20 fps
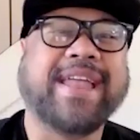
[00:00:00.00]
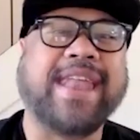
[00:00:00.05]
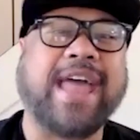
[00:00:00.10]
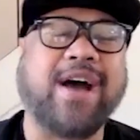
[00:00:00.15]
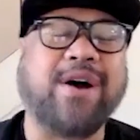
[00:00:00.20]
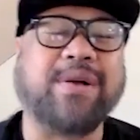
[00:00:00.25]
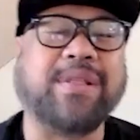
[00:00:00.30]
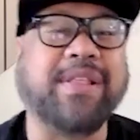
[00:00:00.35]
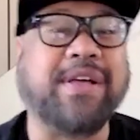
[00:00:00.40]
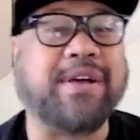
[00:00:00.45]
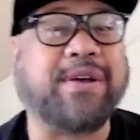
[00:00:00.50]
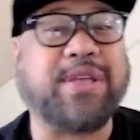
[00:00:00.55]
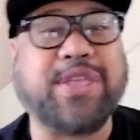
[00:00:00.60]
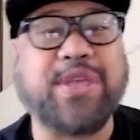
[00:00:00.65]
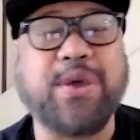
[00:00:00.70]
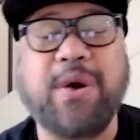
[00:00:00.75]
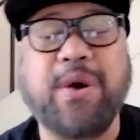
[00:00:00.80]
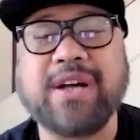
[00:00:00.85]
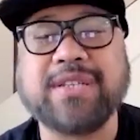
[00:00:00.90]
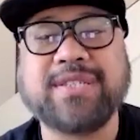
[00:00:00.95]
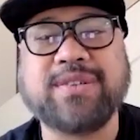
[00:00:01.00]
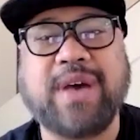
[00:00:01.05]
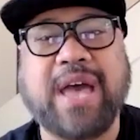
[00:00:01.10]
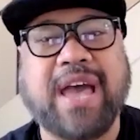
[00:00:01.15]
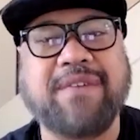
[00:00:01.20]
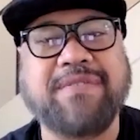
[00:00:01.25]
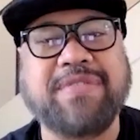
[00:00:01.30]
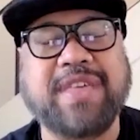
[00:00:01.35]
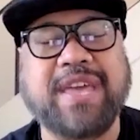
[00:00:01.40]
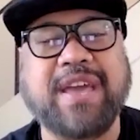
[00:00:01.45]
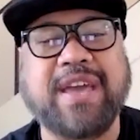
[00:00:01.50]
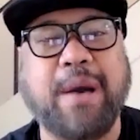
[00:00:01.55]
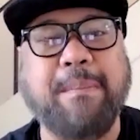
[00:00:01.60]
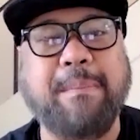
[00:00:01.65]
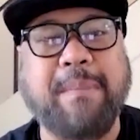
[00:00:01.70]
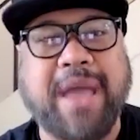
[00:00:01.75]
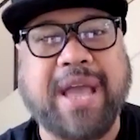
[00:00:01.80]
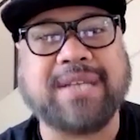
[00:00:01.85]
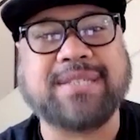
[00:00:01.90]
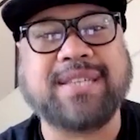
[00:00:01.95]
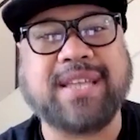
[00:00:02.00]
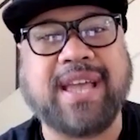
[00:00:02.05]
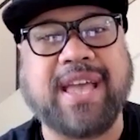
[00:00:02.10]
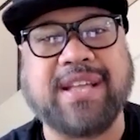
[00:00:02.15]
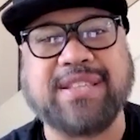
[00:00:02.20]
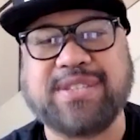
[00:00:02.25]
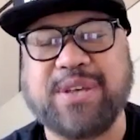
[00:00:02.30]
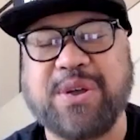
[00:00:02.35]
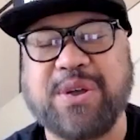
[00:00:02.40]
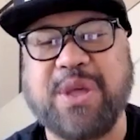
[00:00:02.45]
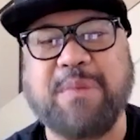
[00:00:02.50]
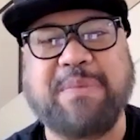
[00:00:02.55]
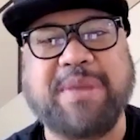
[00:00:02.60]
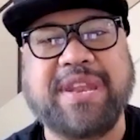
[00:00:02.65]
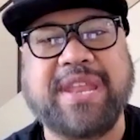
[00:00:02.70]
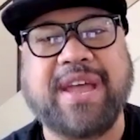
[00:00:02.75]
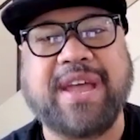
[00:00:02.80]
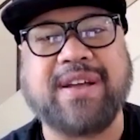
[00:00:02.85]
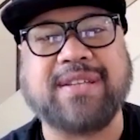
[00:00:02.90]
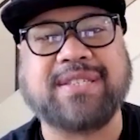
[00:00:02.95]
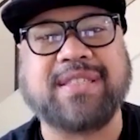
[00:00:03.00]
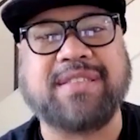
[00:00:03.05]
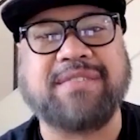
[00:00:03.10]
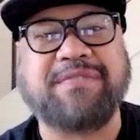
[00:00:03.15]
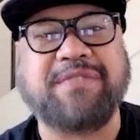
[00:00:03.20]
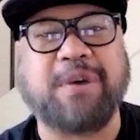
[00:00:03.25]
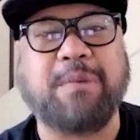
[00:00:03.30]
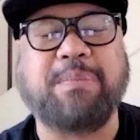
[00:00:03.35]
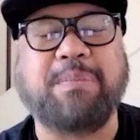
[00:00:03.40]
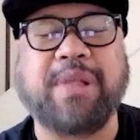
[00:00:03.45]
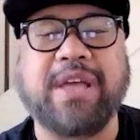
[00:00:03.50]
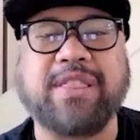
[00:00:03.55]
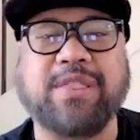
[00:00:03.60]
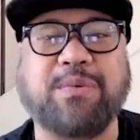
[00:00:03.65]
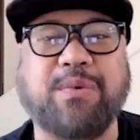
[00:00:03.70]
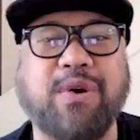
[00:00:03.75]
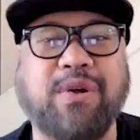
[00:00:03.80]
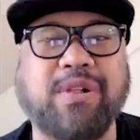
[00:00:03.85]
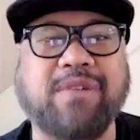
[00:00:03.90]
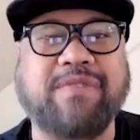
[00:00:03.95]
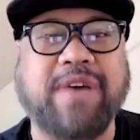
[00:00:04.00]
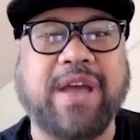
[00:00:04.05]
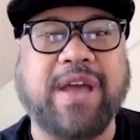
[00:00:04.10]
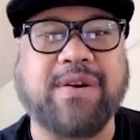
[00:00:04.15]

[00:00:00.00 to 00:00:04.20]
Now, look, you also have the amazing Antonio Banderas in the film playing the role of